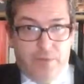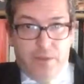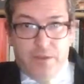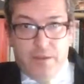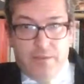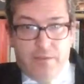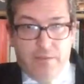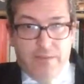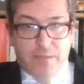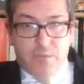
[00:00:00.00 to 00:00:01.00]
further in-
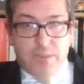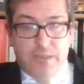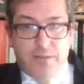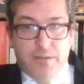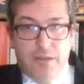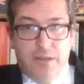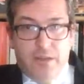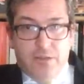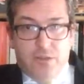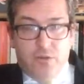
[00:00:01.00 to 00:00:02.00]
investment deal
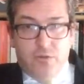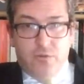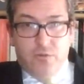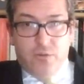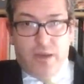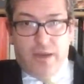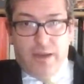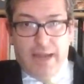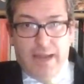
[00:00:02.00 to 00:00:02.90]
to uh,